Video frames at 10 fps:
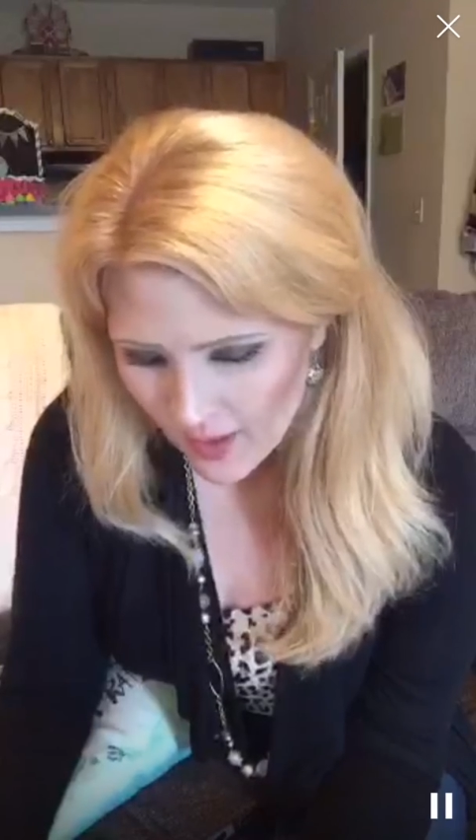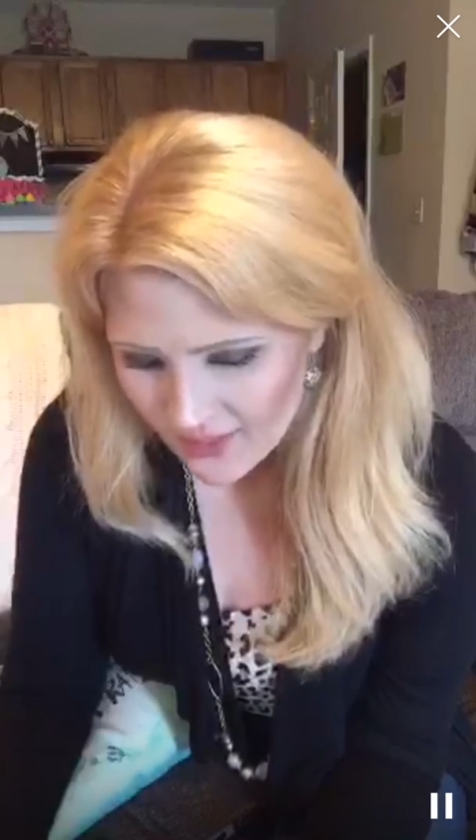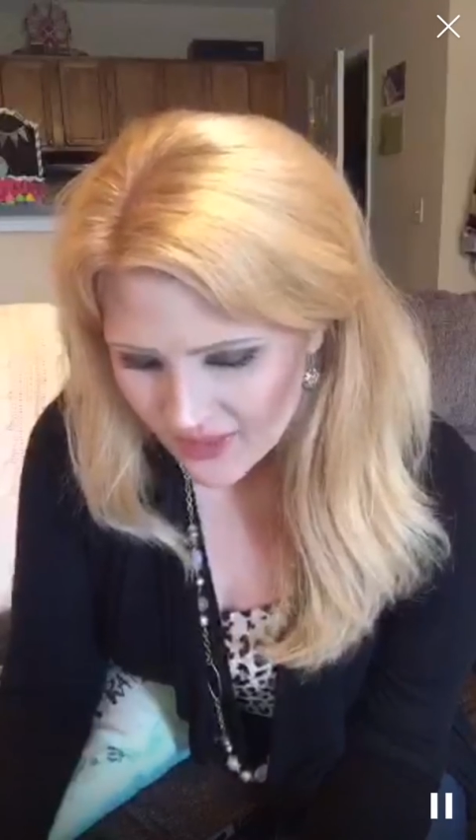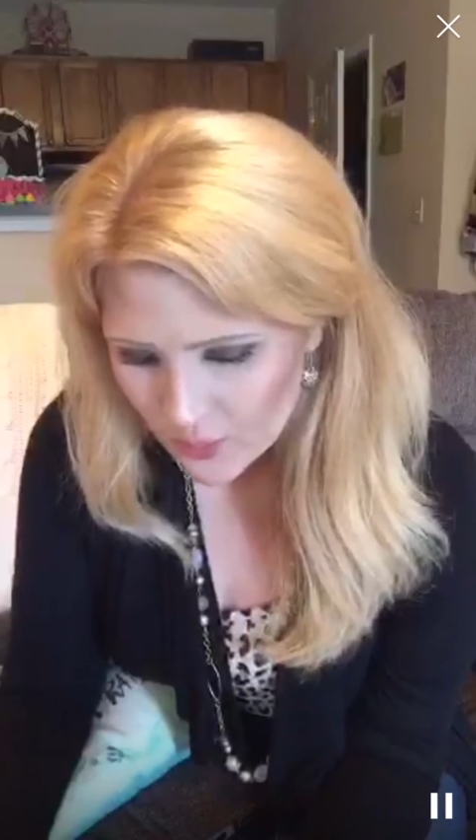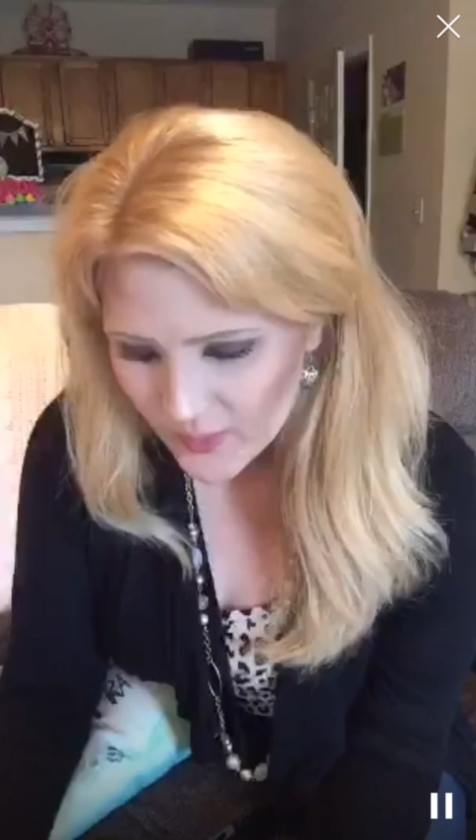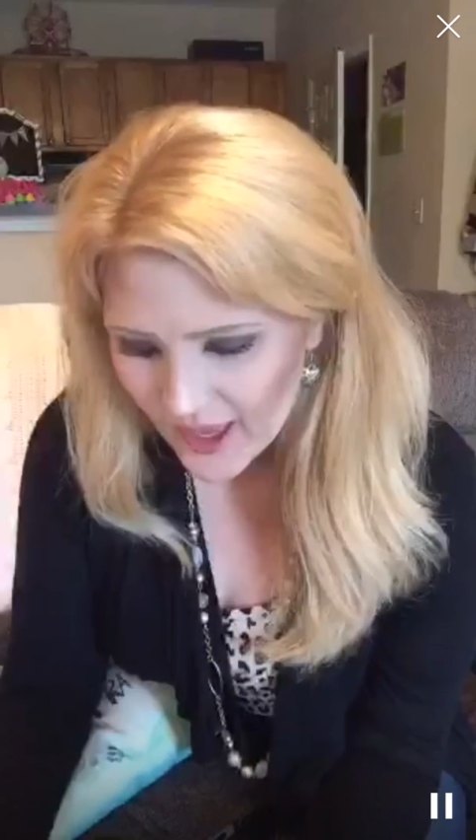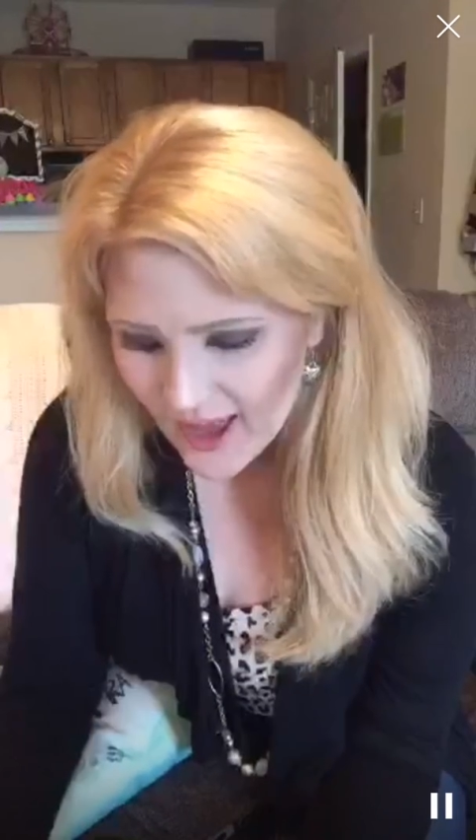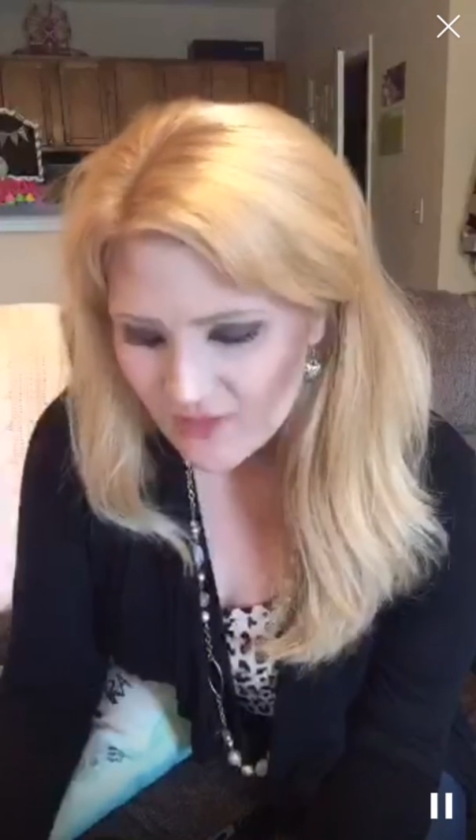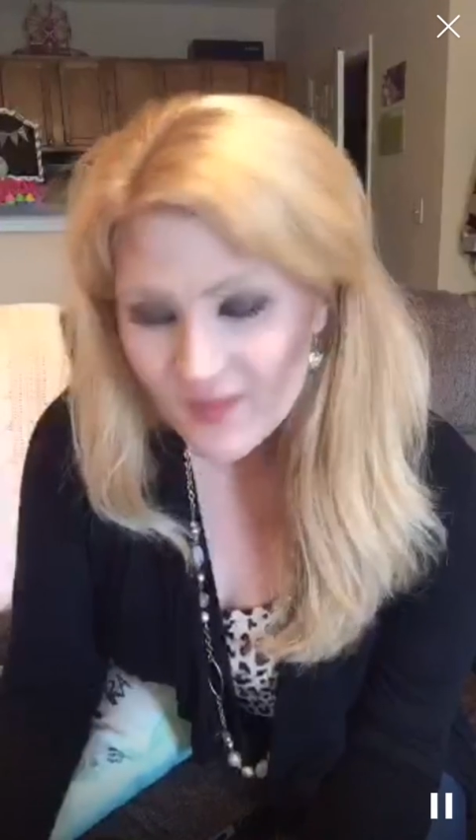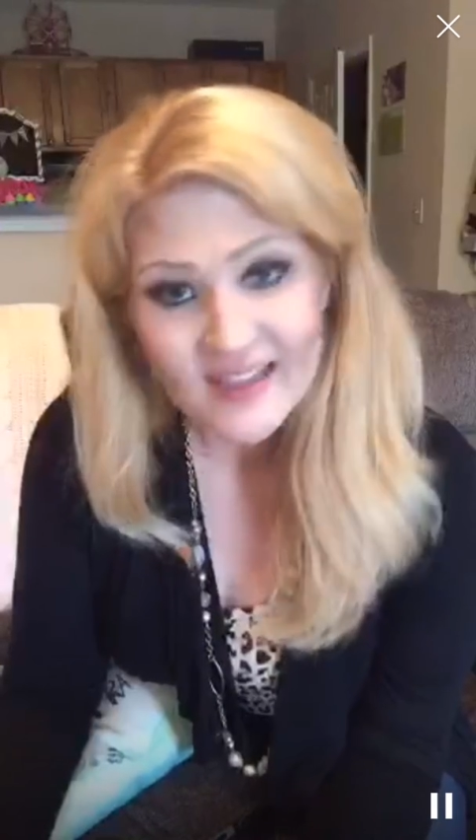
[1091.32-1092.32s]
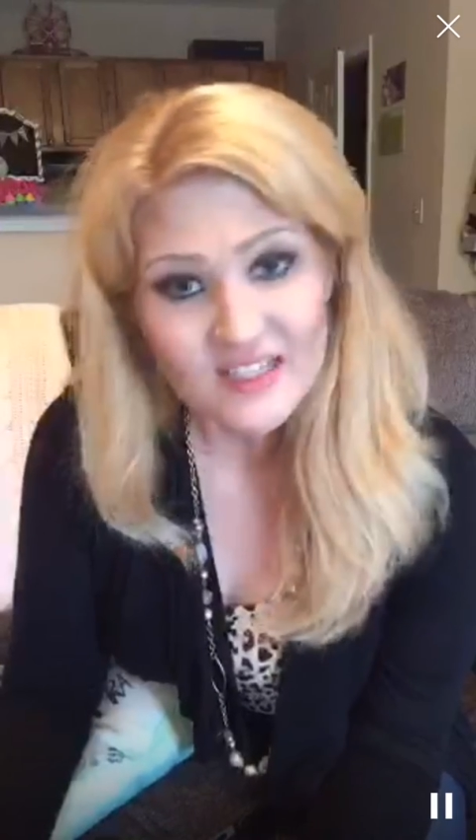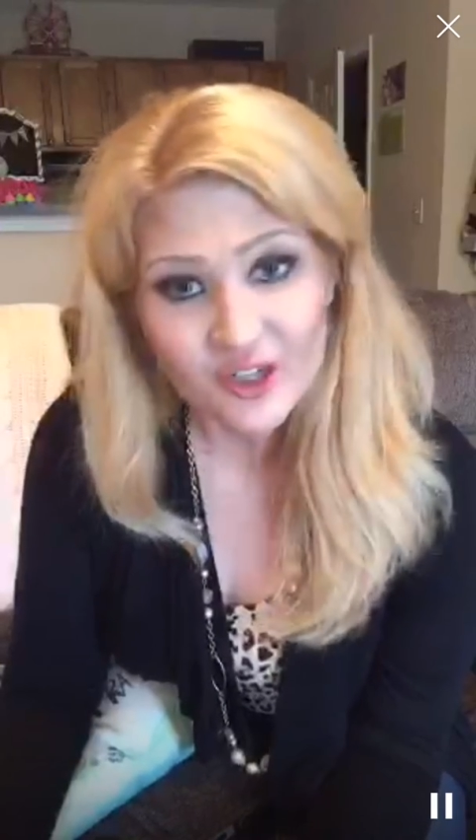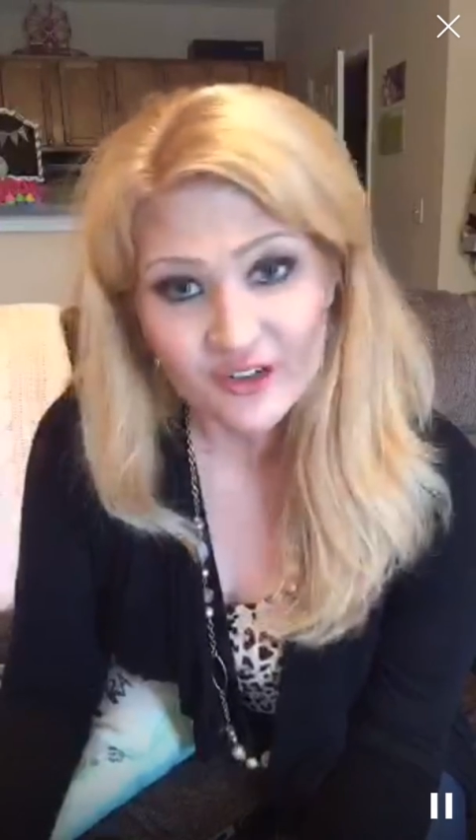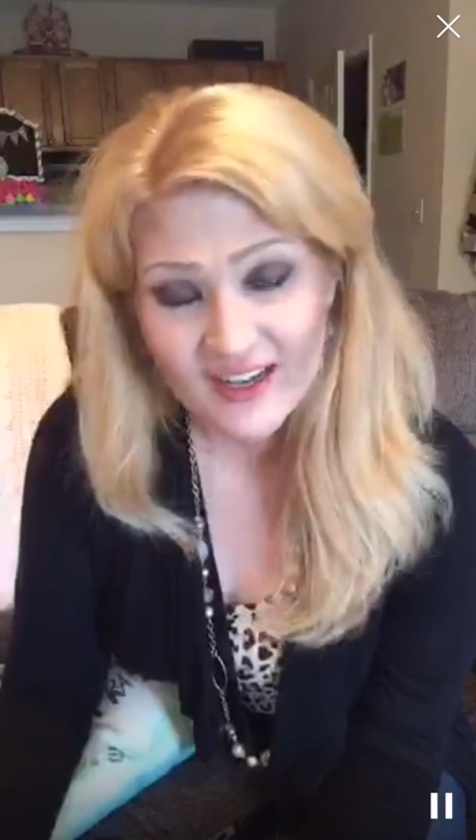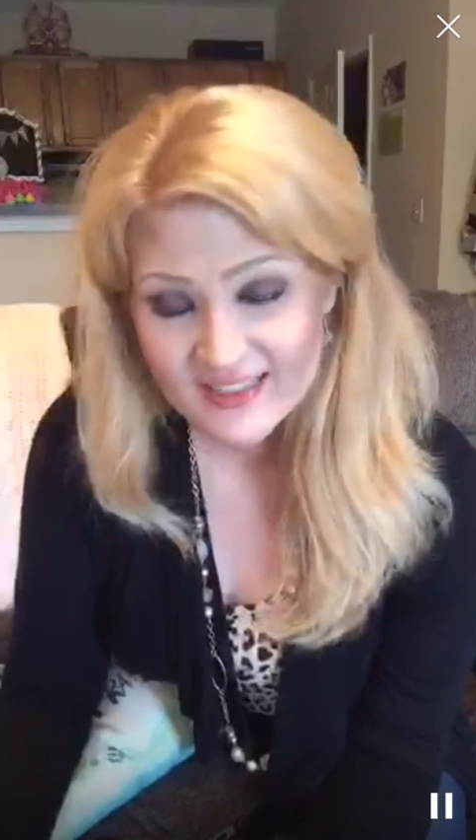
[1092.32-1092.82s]
Then we have
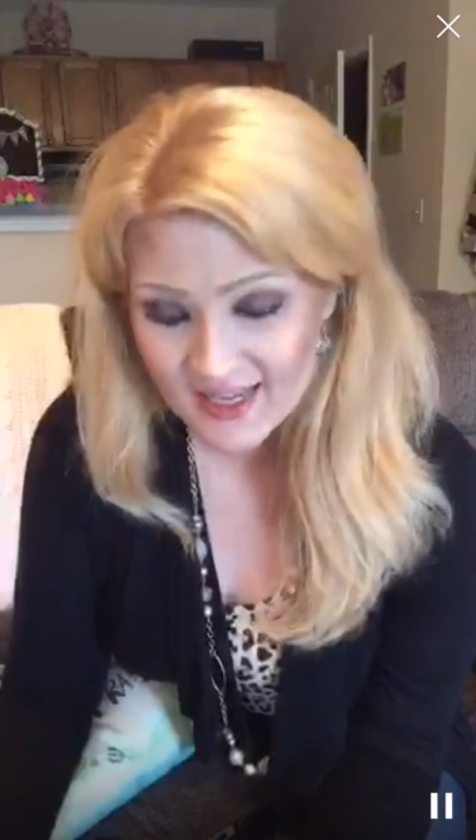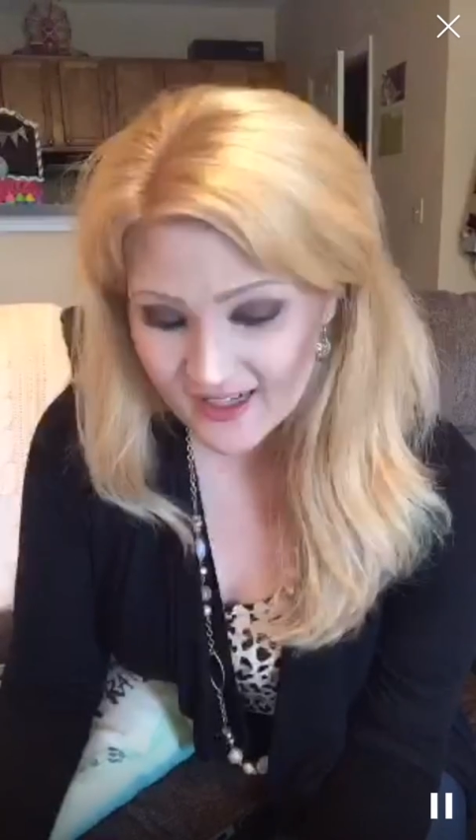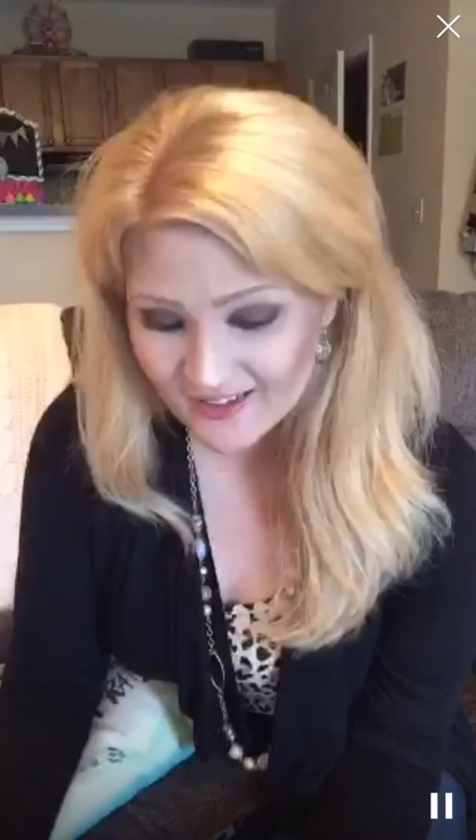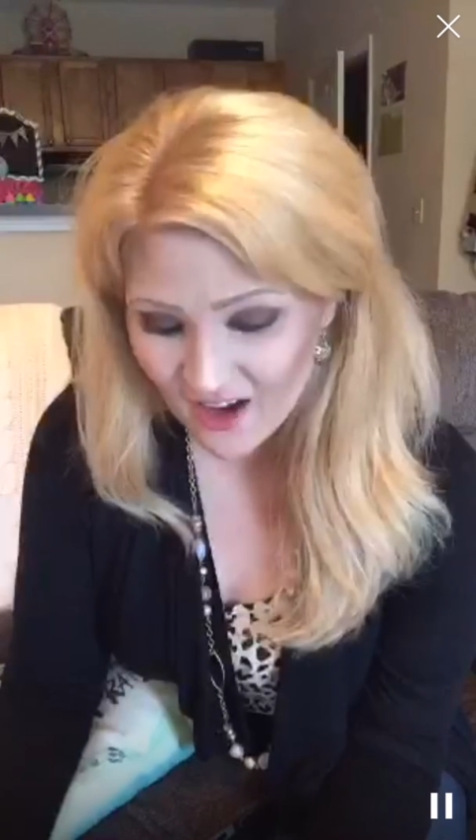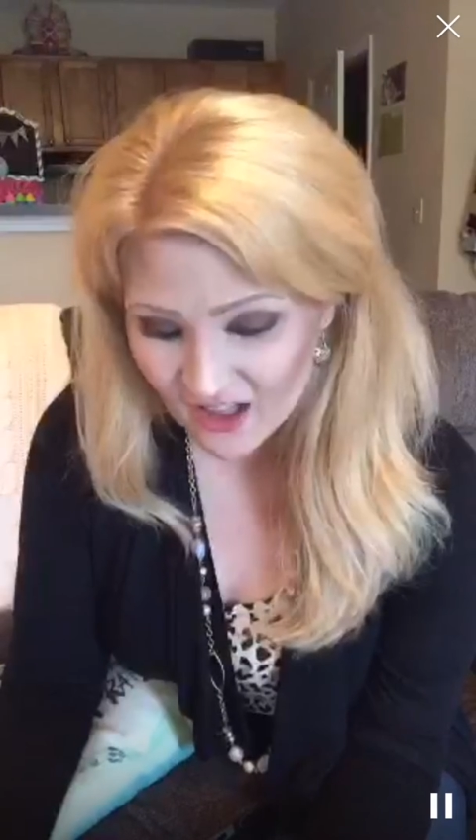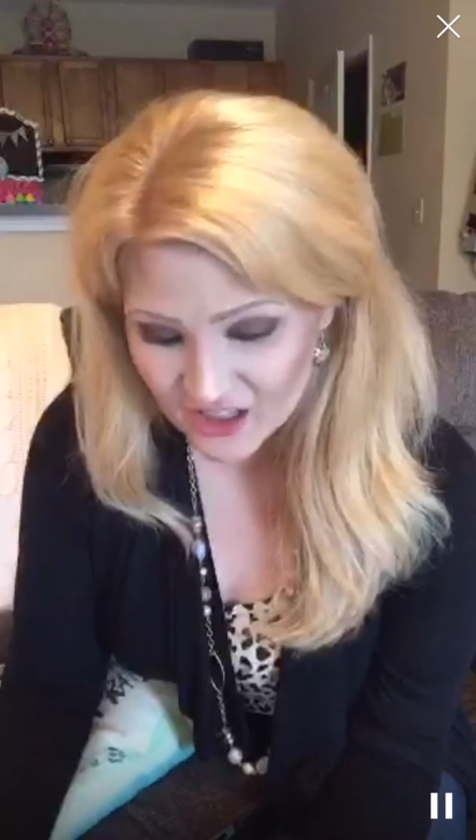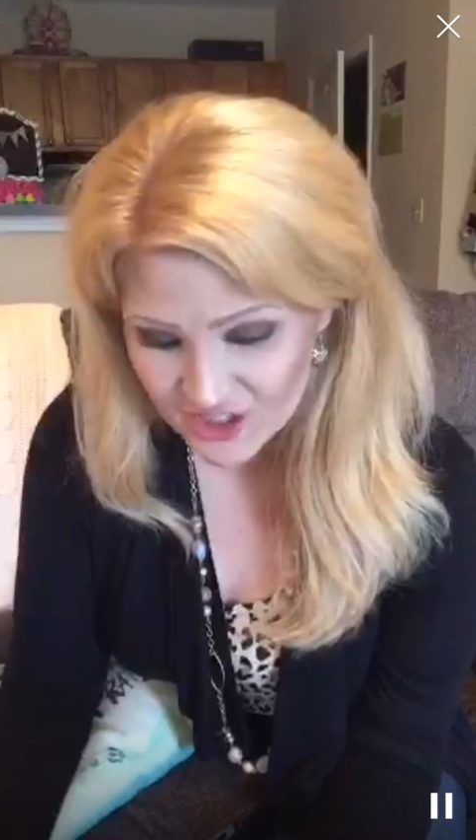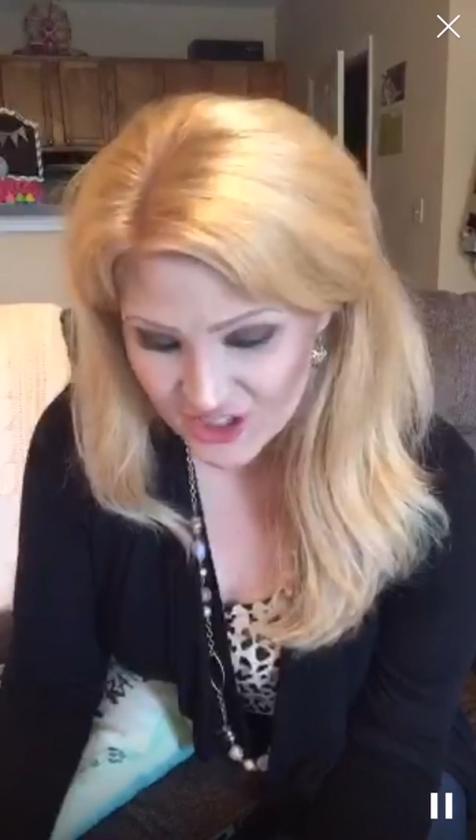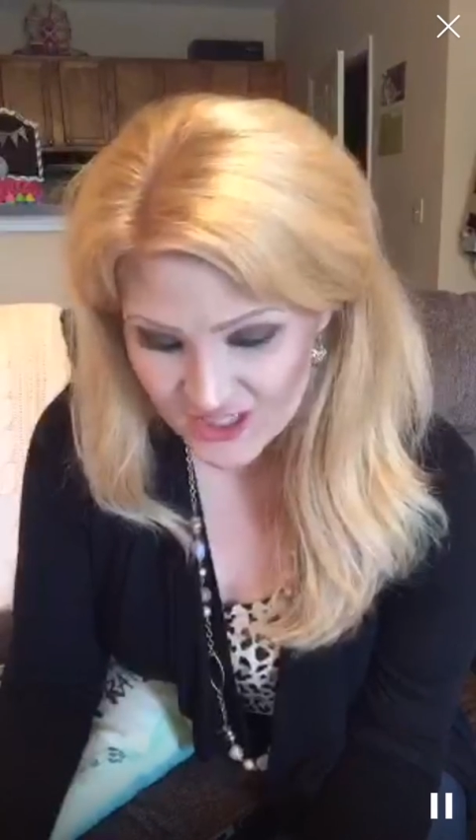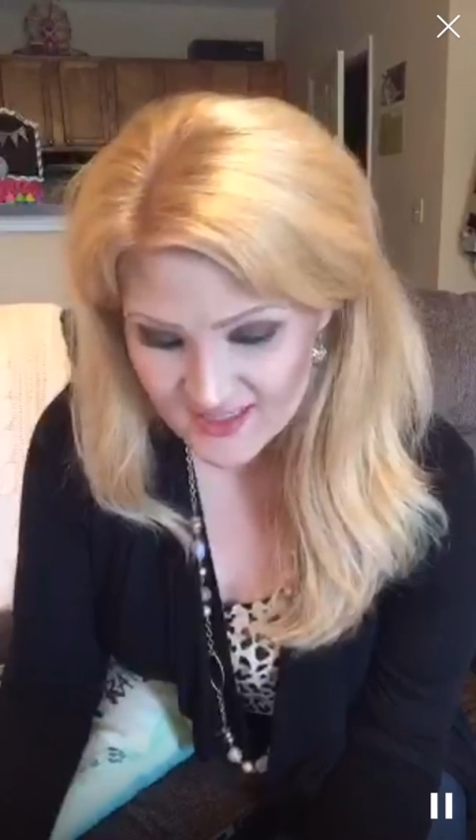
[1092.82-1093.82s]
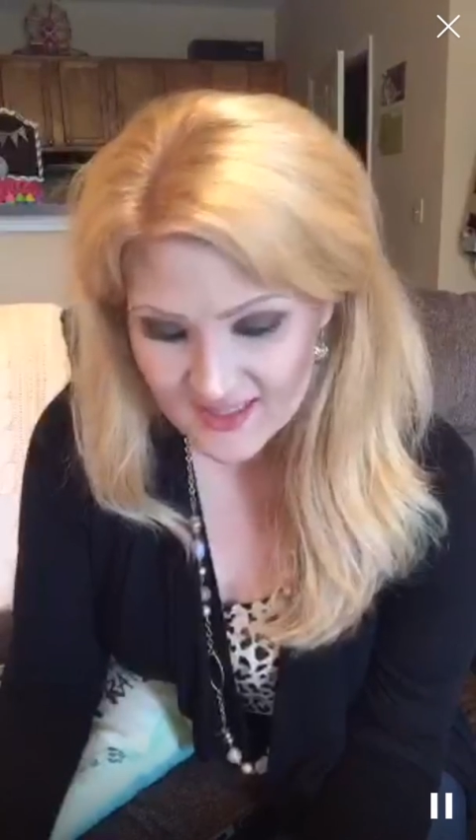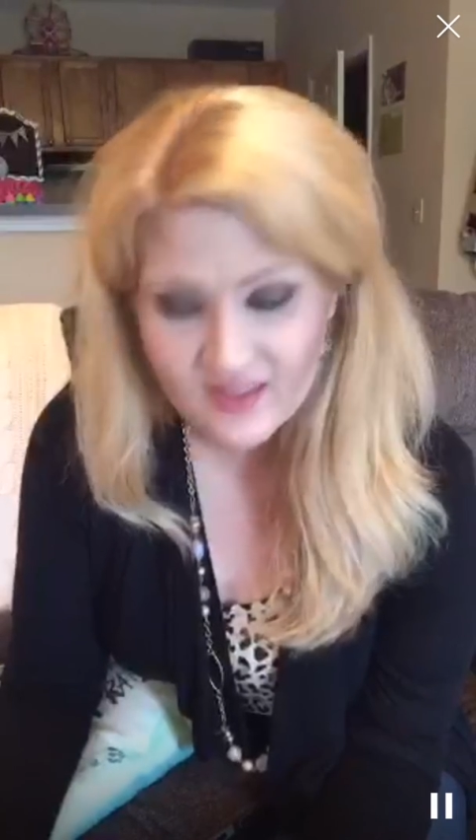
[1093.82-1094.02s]
Masquerade Technologies.